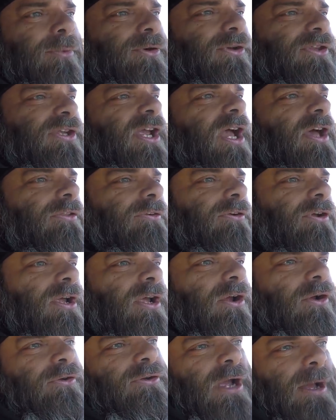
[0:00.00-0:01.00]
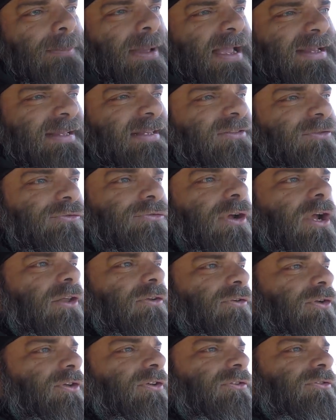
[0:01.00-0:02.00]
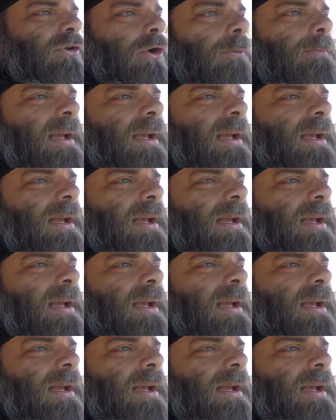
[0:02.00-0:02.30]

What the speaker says: one or the other, or come back, get the trailer and tow it